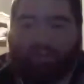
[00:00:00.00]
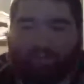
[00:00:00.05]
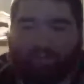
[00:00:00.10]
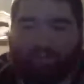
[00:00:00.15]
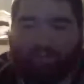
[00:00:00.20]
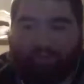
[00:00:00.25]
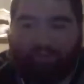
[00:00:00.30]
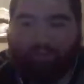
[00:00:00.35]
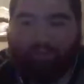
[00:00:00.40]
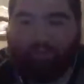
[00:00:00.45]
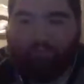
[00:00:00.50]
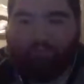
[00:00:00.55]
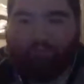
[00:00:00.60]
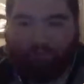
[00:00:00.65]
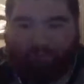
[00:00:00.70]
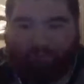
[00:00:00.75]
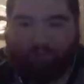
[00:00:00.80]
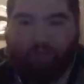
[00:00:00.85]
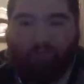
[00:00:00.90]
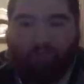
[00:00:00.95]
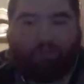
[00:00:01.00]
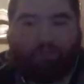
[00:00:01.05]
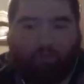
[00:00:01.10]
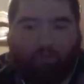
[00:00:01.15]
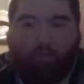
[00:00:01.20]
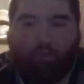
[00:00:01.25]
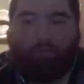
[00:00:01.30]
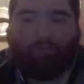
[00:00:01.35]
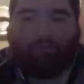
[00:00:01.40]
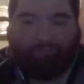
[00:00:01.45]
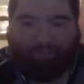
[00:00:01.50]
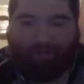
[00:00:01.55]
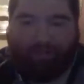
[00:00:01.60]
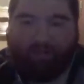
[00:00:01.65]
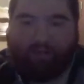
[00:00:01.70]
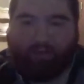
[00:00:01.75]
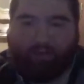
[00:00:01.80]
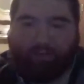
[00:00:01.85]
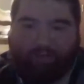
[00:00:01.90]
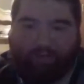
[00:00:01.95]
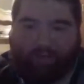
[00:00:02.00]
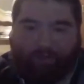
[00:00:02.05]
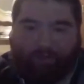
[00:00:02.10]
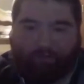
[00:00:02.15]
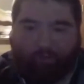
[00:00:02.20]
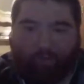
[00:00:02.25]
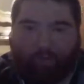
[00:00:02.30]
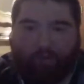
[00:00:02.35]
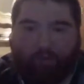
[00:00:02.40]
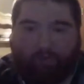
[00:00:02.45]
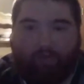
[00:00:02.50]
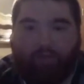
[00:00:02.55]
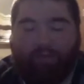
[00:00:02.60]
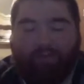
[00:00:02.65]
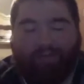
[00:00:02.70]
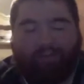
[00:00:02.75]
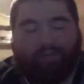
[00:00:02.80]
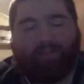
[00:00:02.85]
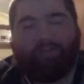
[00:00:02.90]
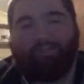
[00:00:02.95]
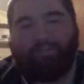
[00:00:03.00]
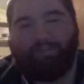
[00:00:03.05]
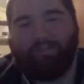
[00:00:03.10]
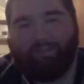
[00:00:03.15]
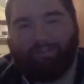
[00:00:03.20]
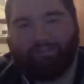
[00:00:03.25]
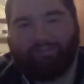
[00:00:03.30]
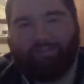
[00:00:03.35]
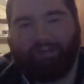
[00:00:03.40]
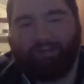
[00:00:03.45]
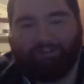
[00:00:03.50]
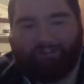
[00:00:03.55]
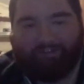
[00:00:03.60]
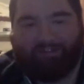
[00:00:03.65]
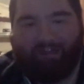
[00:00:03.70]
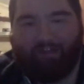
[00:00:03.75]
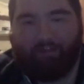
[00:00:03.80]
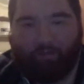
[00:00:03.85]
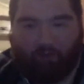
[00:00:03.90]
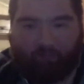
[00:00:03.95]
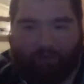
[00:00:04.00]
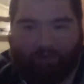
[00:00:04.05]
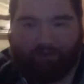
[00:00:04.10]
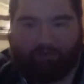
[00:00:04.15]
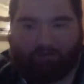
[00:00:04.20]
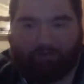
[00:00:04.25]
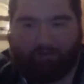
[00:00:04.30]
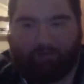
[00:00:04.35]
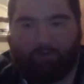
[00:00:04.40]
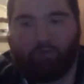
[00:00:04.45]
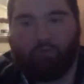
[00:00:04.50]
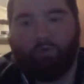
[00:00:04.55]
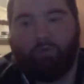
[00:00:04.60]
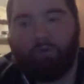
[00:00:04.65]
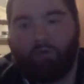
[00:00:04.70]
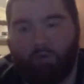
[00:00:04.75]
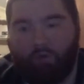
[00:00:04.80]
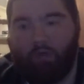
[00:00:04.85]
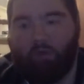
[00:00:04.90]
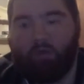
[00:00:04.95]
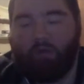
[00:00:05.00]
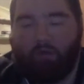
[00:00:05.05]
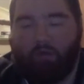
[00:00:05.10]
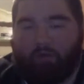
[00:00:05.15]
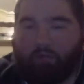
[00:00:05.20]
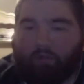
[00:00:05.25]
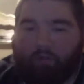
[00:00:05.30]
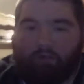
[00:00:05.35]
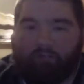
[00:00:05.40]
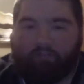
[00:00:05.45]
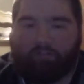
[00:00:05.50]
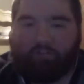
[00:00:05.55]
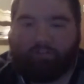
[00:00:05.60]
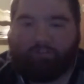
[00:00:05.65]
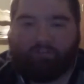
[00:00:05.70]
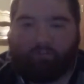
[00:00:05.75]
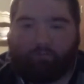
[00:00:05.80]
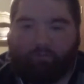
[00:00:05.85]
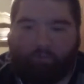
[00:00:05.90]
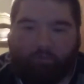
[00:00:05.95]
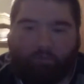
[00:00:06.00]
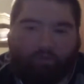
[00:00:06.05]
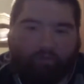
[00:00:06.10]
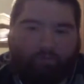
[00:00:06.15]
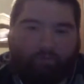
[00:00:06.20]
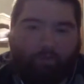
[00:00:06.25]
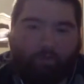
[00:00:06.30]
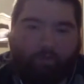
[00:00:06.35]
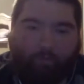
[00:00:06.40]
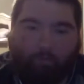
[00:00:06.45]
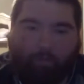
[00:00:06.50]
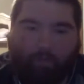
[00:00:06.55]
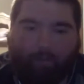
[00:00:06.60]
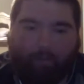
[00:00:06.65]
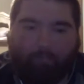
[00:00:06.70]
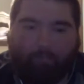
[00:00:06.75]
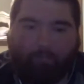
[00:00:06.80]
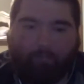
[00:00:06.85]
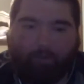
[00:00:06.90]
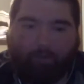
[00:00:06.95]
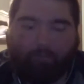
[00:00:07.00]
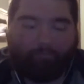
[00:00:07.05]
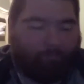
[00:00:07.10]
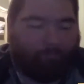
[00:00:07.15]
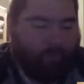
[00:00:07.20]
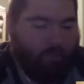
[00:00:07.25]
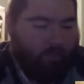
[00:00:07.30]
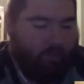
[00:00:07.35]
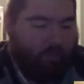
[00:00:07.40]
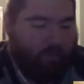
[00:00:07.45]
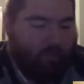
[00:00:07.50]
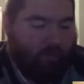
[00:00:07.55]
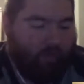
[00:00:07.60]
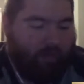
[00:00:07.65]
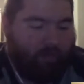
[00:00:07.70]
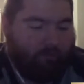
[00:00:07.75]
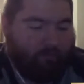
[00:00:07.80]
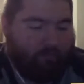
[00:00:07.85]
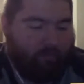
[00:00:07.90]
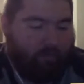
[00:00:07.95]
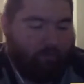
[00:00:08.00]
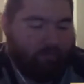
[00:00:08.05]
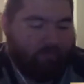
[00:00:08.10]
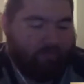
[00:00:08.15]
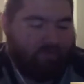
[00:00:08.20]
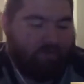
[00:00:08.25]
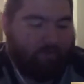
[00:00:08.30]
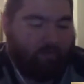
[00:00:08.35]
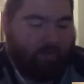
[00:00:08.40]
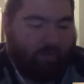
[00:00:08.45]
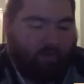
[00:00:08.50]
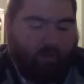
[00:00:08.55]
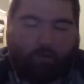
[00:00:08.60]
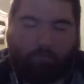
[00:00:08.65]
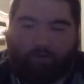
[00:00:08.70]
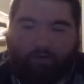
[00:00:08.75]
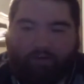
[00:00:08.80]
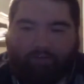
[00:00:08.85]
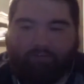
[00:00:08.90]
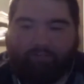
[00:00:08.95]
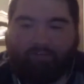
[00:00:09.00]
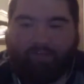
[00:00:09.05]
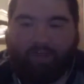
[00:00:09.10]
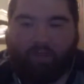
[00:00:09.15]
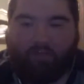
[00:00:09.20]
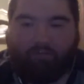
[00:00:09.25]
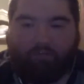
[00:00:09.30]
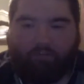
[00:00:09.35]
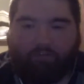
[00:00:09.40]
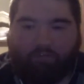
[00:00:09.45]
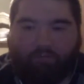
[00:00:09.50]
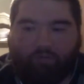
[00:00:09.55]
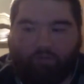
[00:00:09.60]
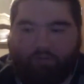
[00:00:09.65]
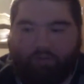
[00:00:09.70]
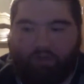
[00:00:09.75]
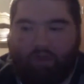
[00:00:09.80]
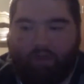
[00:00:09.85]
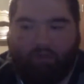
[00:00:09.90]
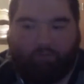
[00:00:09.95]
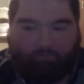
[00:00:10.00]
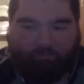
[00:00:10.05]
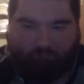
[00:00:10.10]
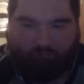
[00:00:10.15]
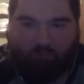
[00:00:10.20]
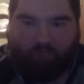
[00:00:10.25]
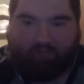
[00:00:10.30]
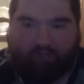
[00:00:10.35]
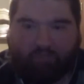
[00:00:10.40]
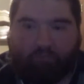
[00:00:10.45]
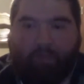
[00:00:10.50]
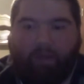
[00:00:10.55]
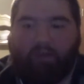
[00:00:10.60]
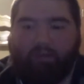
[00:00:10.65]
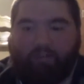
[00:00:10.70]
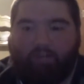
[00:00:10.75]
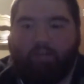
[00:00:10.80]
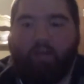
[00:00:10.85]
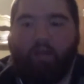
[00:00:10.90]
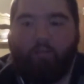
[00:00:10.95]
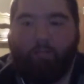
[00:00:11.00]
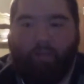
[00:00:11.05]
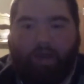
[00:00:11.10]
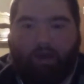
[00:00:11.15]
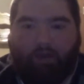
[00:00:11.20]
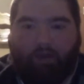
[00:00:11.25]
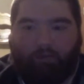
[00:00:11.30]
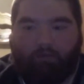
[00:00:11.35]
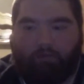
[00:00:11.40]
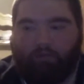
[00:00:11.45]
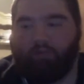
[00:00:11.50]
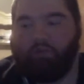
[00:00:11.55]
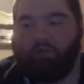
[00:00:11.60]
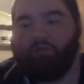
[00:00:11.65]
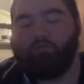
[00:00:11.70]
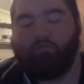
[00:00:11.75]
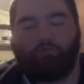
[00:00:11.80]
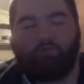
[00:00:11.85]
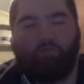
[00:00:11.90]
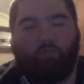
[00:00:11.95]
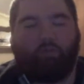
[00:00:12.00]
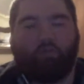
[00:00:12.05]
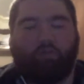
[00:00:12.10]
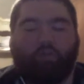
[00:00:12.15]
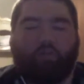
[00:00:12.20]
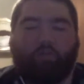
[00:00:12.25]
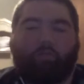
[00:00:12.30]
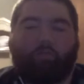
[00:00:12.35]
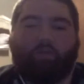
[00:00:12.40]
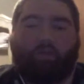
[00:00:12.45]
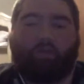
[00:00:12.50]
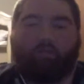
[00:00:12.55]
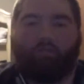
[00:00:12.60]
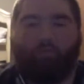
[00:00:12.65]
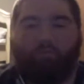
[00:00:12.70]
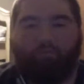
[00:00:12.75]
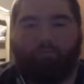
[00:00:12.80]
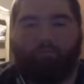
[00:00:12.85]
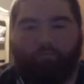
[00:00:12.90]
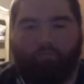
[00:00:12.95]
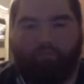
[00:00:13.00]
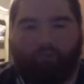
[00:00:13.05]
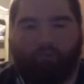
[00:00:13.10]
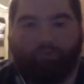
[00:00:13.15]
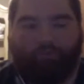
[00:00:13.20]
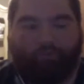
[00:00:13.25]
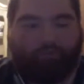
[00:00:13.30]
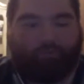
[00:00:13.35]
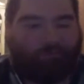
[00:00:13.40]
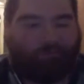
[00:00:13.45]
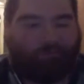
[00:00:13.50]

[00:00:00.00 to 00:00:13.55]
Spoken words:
think if they declare, then they would get qualified into that as well. If they decide to stay and go back to school, then it's still something we could talk about. But I'd probably say Montgomery and Fant are the 2 that I expect to come out and are going to be producers.